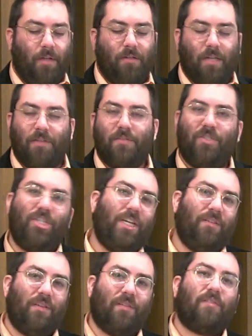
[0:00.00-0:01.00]
does
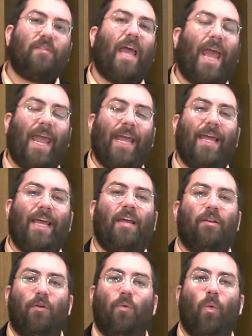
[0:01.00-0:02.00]
Jesus say
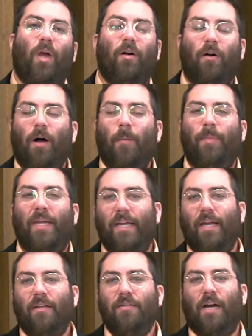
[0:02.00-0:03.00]
it will
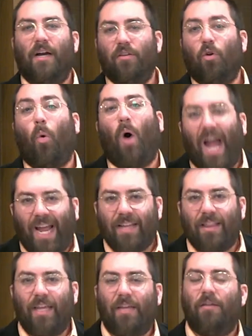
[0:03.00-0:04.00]
be done
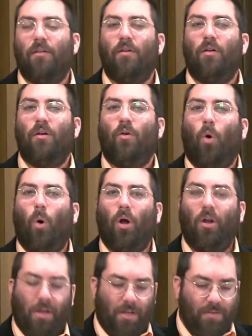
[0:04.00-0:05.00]
quietly
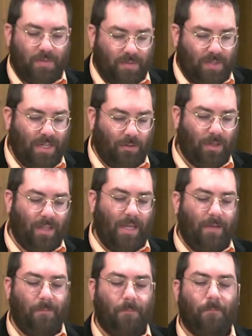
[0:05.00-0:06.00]
or secretly?